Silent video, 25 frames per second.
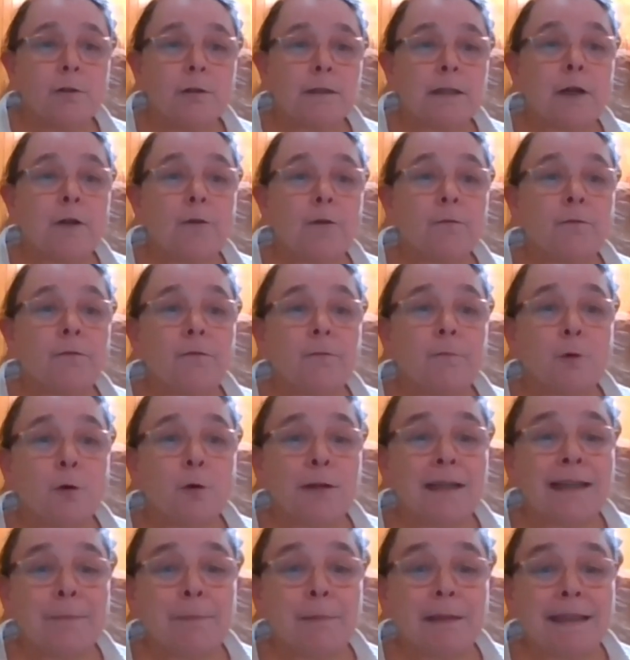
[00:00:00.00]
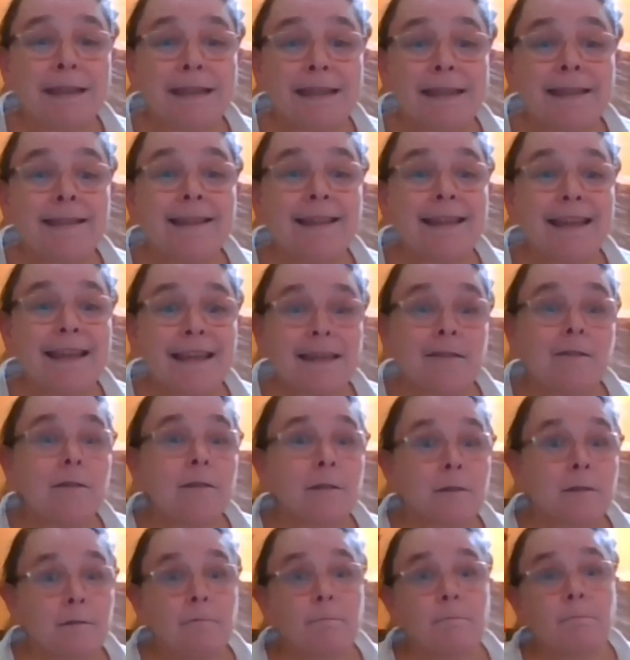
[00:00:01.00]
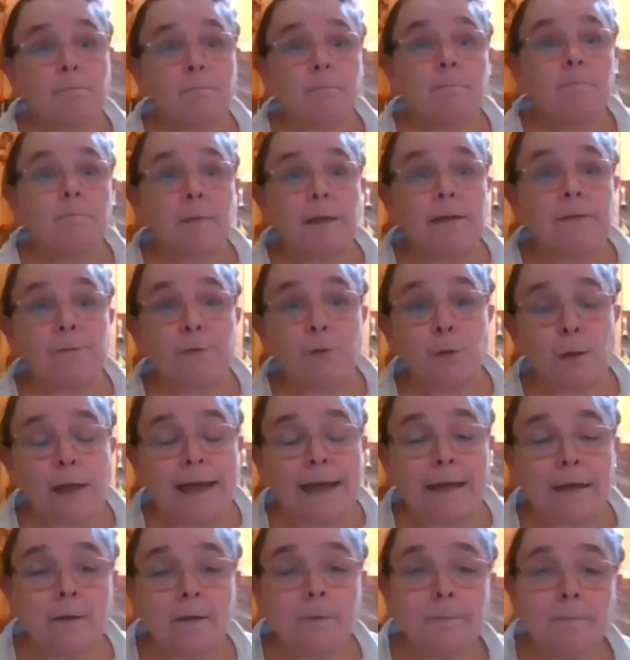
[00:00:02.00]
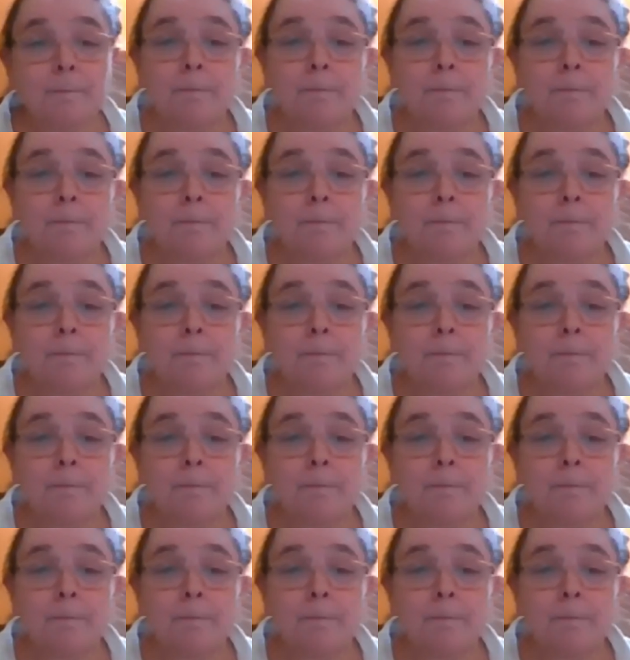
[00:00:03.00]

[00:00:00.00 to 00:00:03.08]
delve more deeply into things if you like.